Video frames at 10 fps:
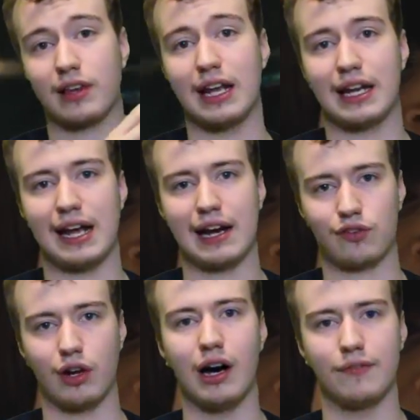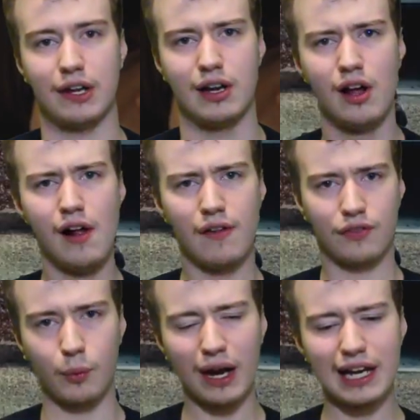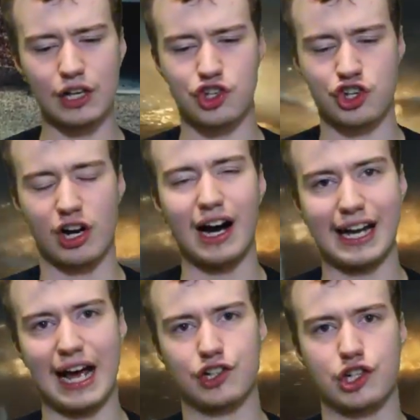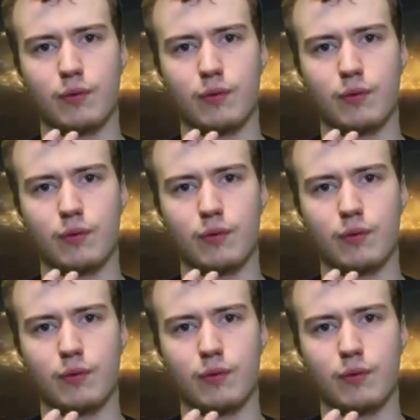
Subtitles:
getting axed off, and the way it's shot actually